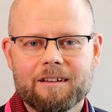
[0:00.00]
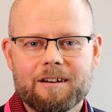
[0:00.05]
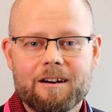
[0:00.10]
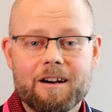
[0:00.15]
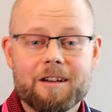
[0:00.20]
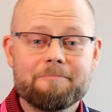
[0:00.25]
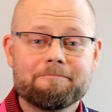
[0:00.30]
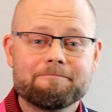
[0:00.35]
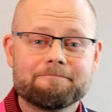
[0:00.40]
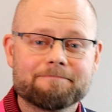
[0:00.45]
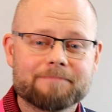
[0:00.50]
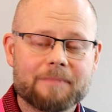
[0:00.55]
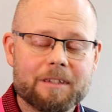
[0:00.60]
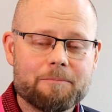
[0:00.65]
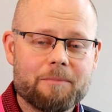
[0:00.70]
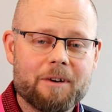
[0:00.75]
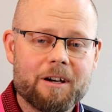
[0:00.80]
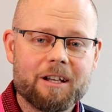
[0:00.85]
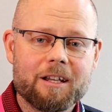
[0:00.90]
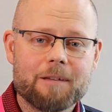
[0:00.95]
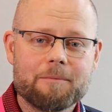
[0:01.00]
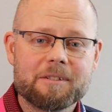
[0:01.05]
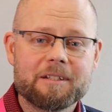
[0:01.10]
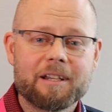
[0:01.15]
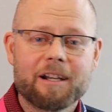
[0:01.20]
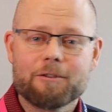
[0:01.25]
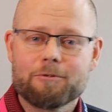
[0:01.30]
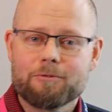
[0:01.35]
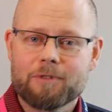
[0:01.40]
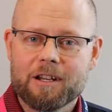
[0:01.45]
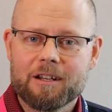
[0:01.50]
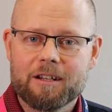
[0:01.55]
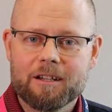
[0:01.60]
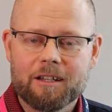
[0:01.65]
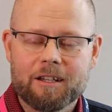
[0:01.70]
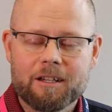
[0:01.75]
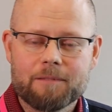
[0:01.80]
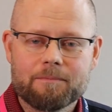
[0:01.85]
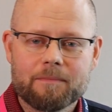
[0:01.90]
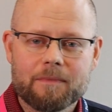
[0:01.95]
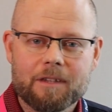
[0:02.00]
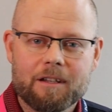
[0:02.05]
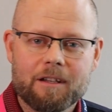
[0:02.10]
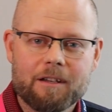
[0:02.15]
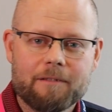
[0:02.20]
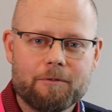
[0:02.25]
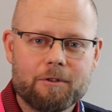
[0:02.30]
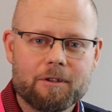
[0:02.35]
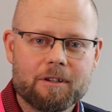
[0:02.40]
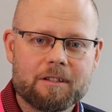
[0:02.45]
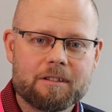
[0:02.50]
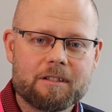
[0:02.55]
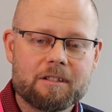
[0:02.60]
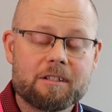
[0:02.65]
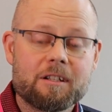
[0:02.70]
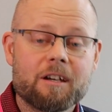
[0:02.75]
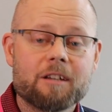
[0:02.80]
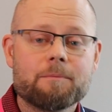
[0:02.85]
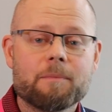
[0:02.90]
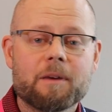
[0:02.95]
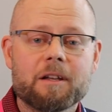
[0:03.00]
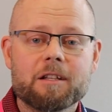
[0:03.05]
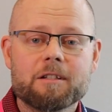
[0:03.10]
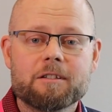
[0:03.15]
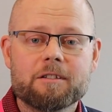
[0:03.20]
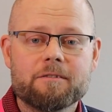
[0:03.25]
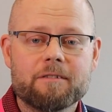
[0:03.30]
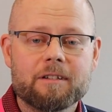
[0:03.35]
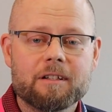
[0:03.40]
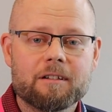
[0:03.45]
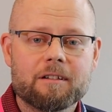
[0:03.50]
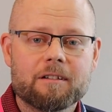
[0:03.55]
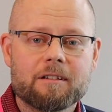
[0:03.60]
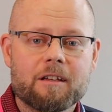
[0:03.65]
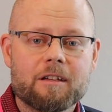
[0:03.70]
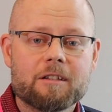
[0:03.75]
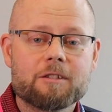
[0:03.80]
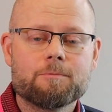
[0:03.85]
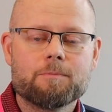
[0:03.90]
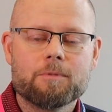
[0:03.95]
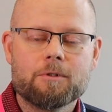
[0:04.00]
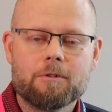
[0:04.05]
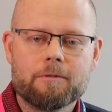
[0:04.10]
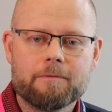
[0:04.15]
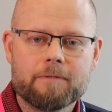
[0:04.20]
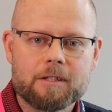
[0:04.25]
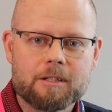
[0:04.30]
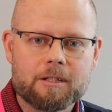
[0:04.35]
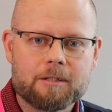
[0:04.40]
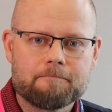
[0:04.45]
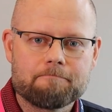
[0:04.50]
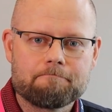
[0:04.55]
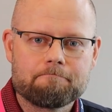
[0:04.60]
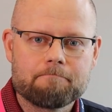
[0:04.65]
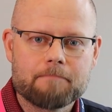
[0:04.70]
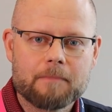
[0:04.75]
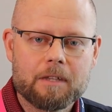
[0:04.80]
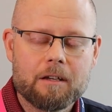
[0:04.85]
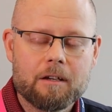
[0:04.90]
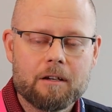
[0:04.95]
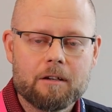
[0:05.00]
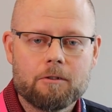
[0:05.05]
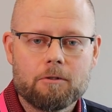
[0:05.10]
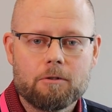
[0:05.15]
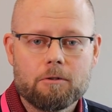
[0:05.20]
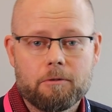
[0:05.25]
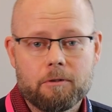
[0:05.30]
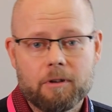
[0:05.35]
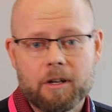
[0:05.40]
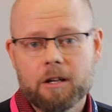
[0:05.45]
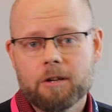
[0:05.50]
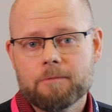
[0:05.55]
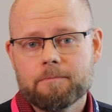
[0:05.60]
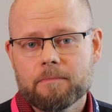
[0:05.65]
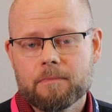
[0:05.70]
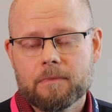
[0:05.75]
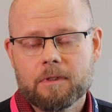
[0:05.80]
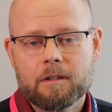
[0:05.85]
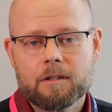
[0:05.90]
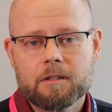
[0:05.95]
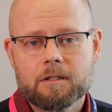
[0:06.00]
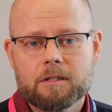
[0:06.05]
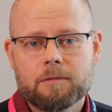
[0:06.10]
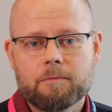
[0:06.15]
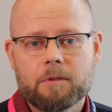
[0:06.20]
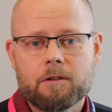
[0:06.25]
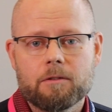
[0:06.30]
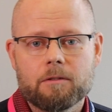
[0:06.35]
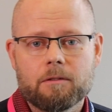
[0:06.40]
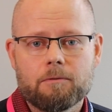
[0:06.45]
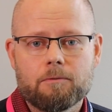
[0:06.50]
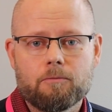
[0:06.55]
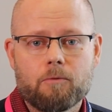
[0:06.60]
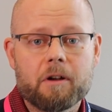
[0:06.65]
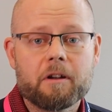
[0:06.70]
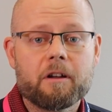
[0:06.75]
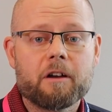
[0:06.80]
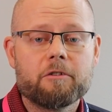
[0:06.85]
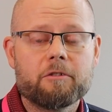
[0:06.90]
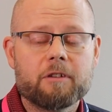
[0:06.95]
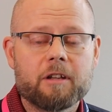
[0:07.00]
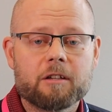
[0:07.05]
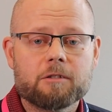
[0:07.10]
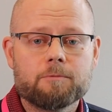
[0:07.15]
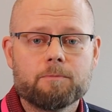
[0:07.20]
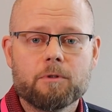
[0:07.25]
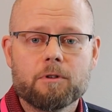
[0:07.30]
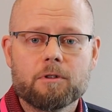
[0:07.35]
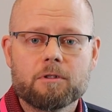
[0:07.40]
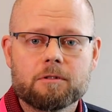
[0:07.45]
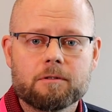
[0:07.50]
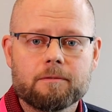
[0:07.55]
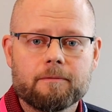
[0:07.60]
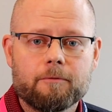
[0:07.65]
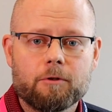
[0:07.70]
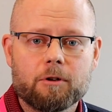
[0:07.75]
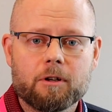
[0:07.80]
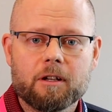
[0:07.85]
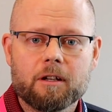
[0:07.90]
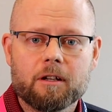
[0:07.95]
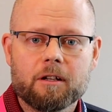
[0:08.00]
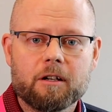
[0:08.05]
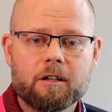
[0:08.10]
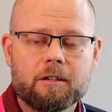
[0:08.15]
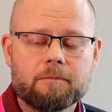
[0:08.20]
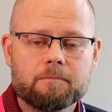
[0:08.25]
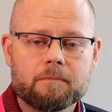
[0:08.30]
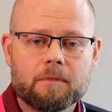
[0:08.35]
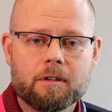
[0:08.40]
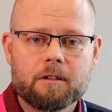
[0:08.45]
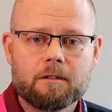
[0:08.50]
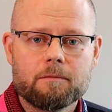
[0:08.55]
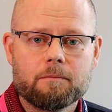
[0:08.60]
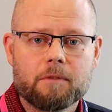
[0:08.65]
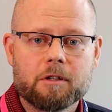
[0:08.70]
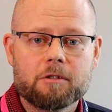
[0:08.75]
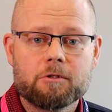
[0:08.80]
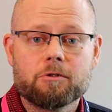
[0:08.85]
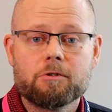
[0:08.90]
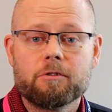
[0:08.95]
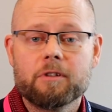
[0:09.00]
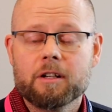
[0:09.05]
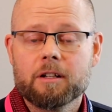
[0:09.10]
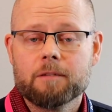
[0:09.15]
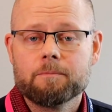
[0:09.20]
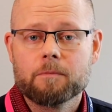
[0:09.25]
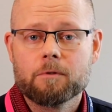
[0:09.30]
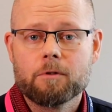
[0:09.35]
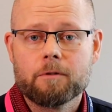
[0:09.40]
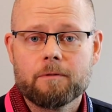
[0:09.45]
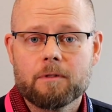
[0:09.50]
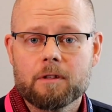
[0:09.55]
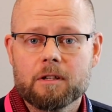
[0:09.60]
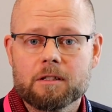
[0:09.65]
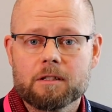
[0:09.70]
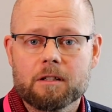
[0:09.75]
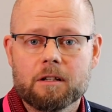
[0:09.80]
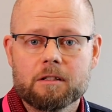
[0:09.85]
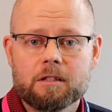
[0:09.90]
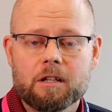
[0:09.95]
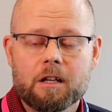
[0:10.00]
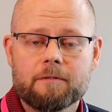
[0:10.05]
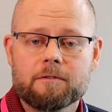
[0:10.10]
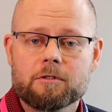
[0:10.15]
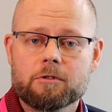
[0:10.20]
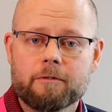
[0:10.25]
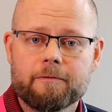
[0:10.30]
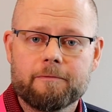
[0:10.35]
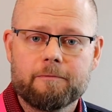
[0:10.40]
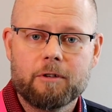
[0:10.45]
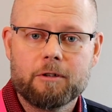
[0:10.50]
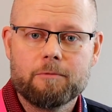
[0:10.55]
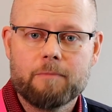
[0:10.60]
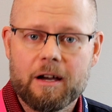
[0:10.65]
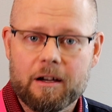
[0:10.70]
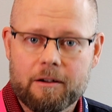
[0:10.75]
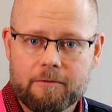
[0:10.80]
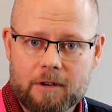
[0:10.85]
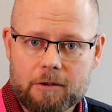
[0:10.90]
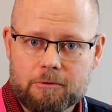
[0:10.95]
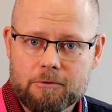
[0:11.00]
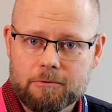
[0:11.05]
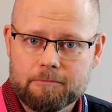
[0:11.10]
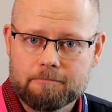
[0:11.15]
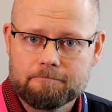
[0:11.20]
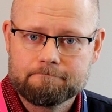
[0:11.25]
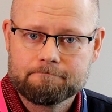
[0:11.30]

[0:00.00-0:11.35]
Hi, my name is Riku Rennikke and I work as a site manager in Espoo office. Altogether, there's about 100 experts working here, and majority of these guys have a software background.